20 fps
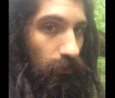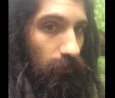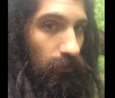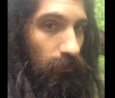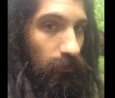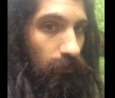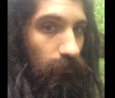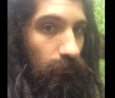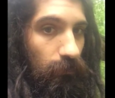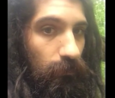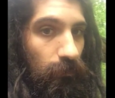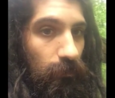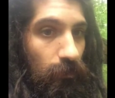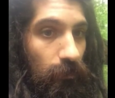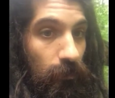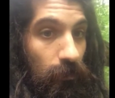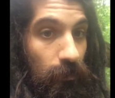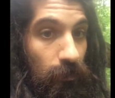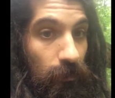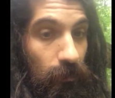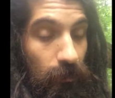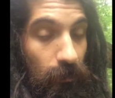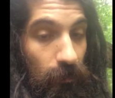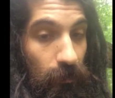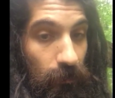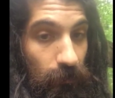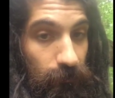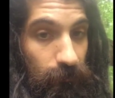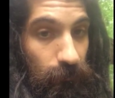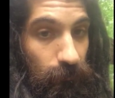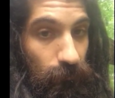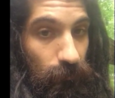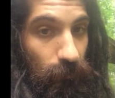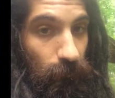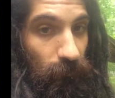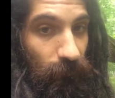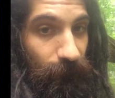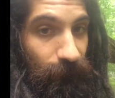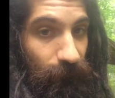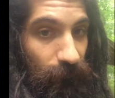uh, so
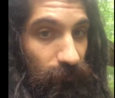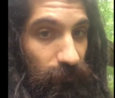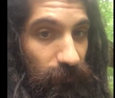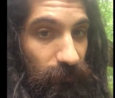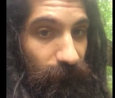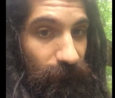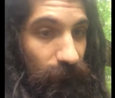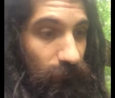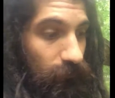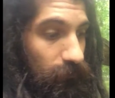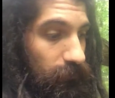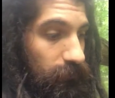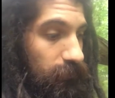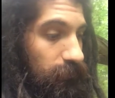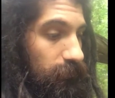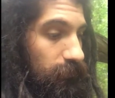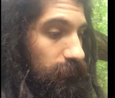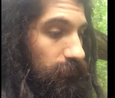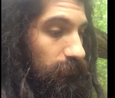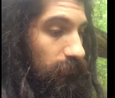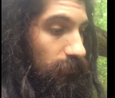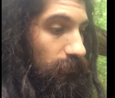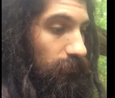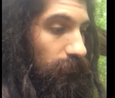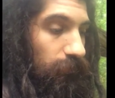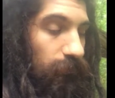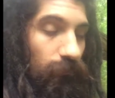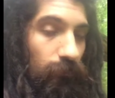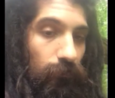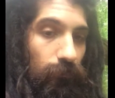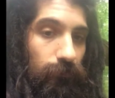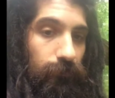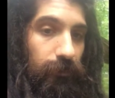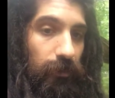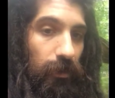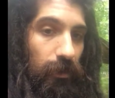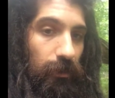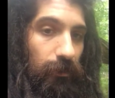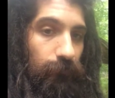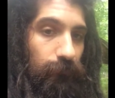treatment for syphilis uh, in the old
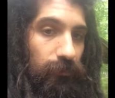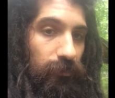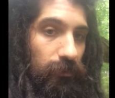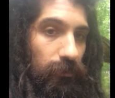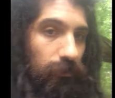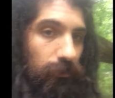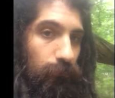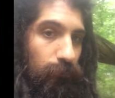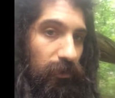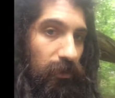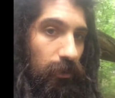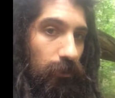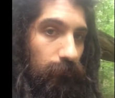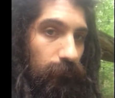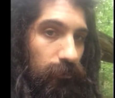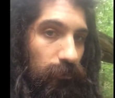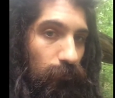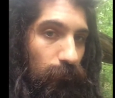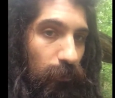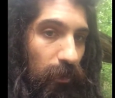times and became so